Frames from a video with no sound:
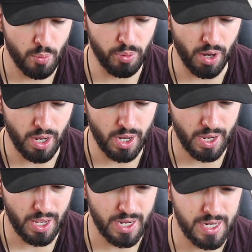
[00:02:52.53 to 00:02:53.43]
But
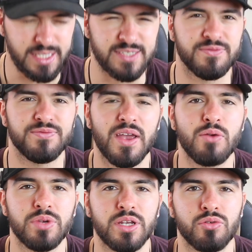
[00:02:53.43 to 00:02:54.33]
it's
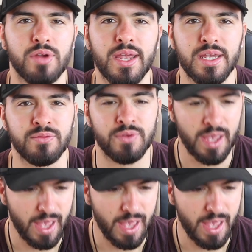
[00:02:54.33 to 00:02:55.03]
very creative.